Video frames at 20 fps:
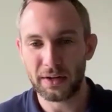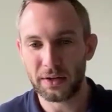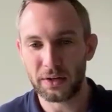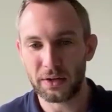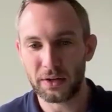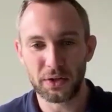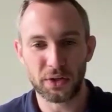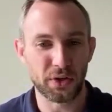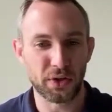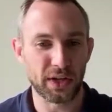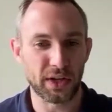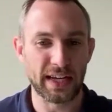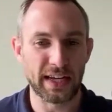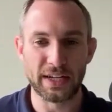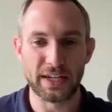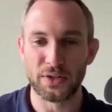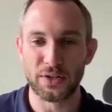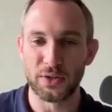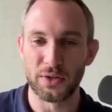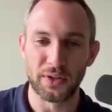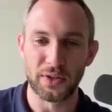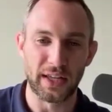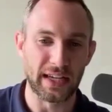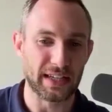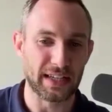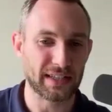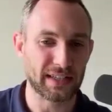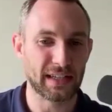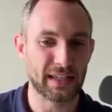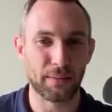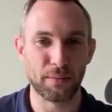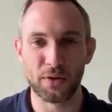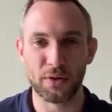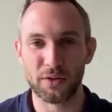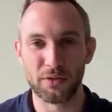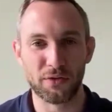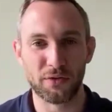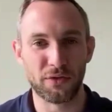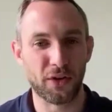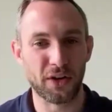you're gonna enter like summer
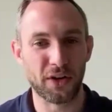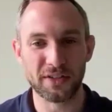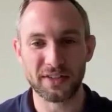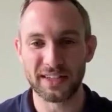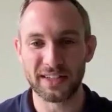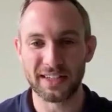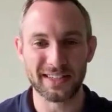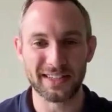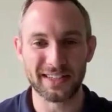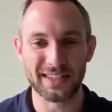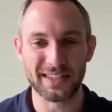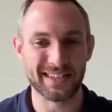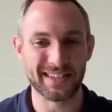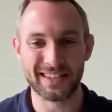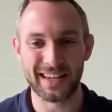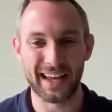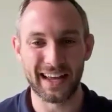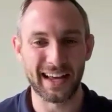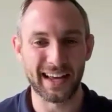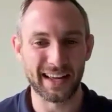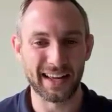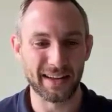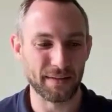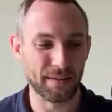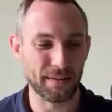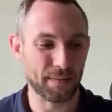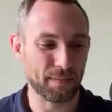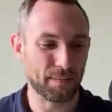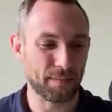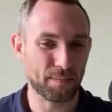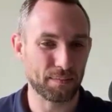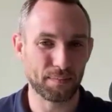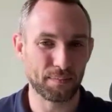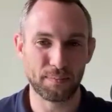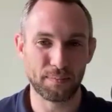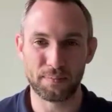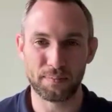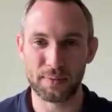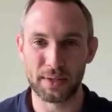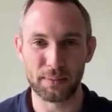and fall seasons and
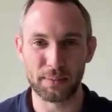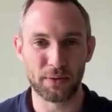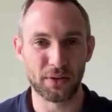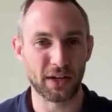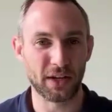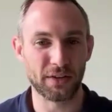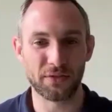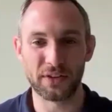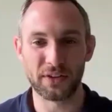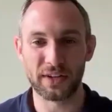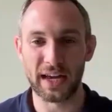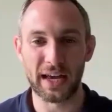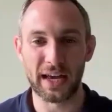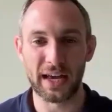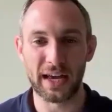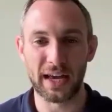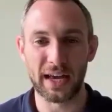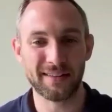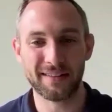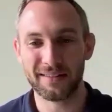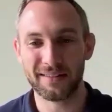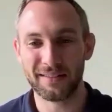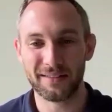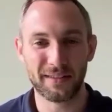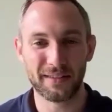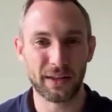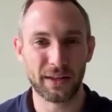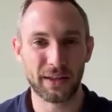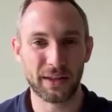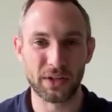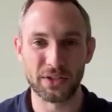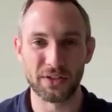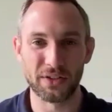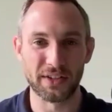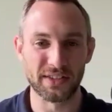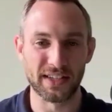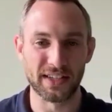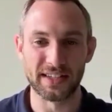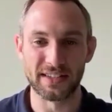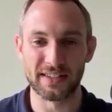people are gonna forget that winter
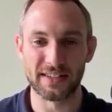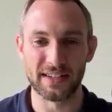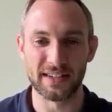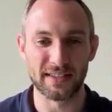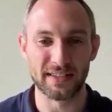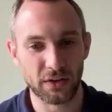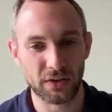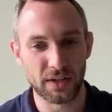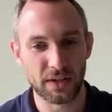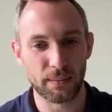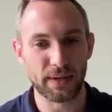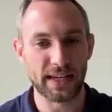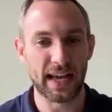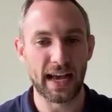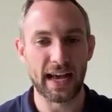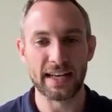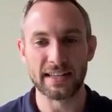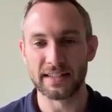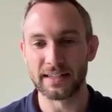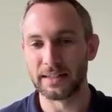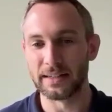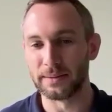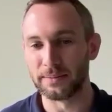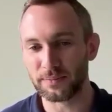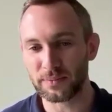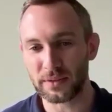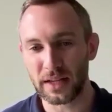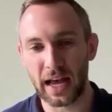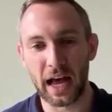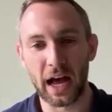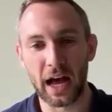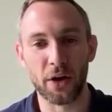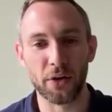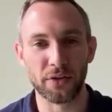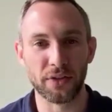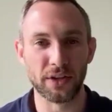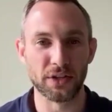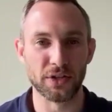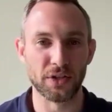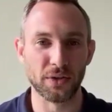exists. It's somebody has a
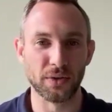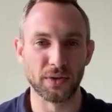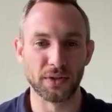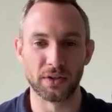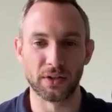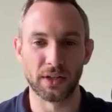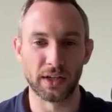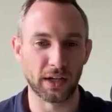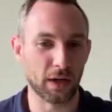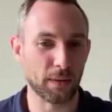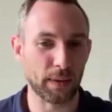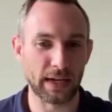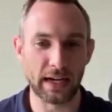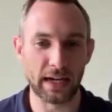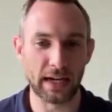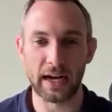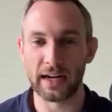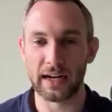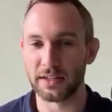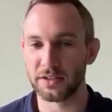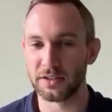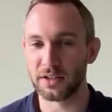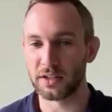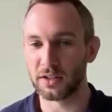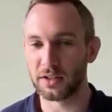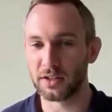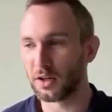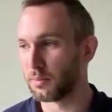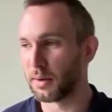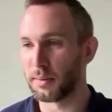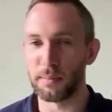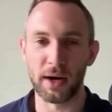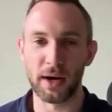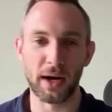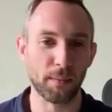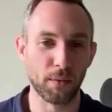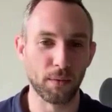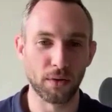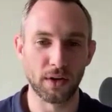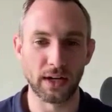health issue and they're like, oh my God, I should have called my mom
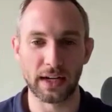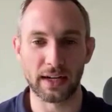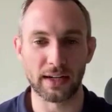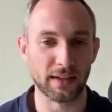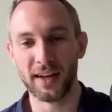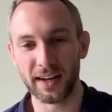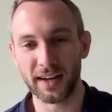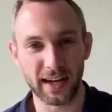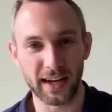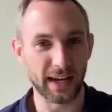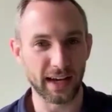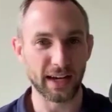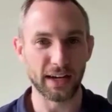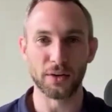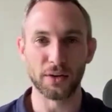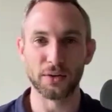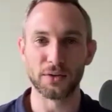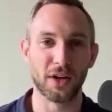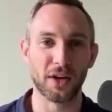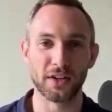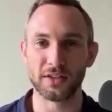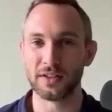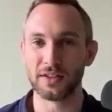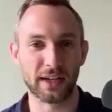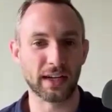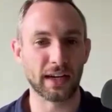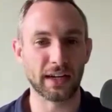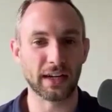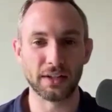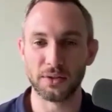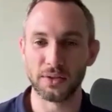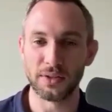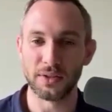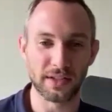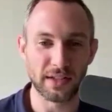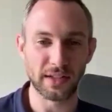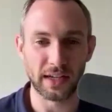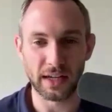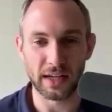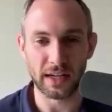more. I gotta go talk to I gotta do
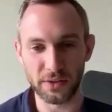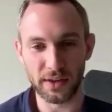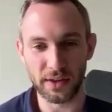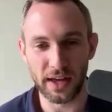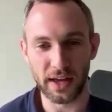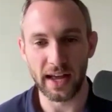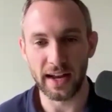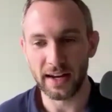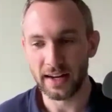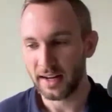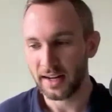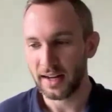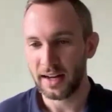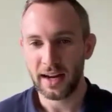this, I gotta do that.